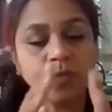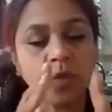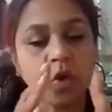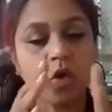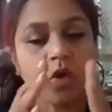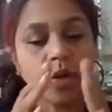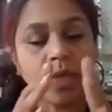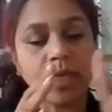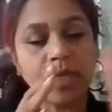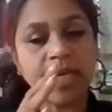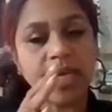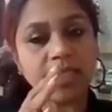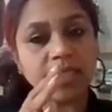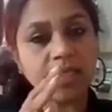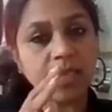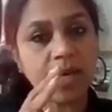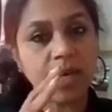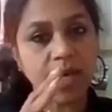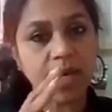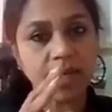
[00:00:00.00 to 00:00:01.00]
or it
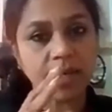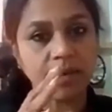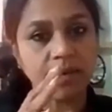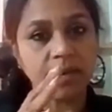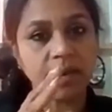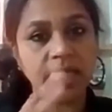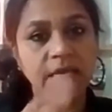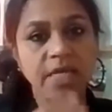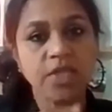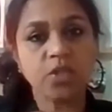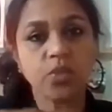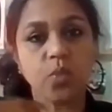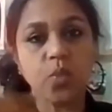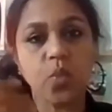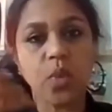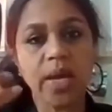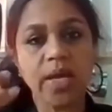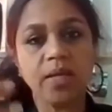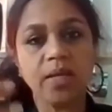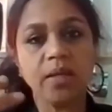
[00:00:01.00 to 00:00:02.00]
gets higher, is
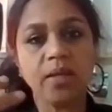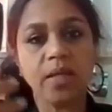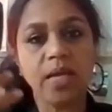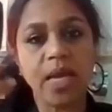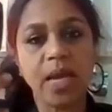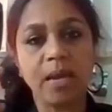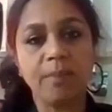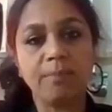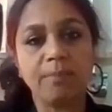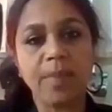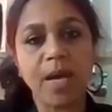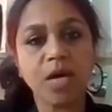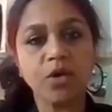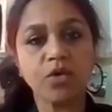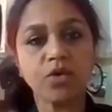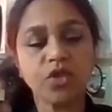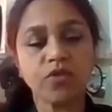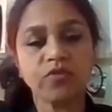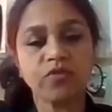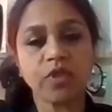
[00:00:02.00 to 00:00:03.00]
when the
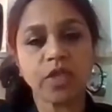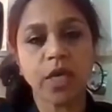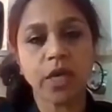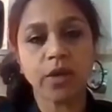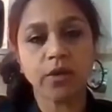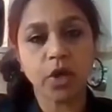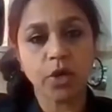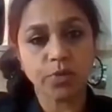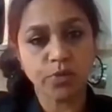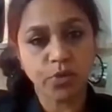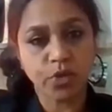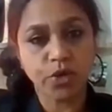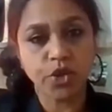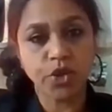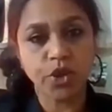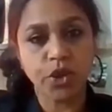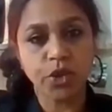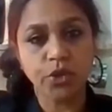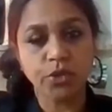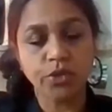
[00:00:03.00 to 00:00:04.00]
amount of thyroid
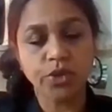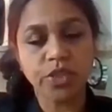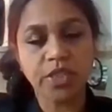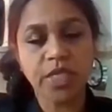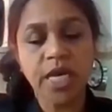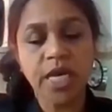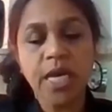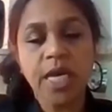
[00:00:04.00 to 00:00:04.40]
produced